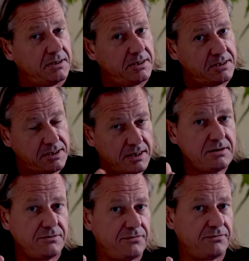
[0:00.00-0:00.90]
there's
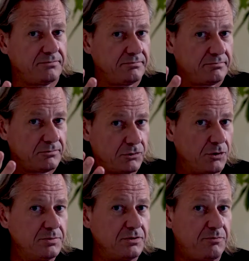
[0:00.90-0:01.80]
lots of
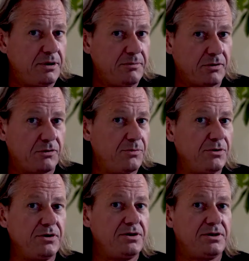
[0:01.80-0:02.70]
groups of people,
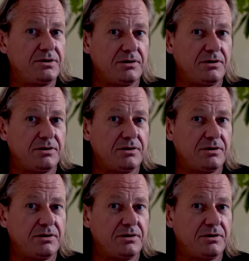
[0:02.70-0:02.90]
communities,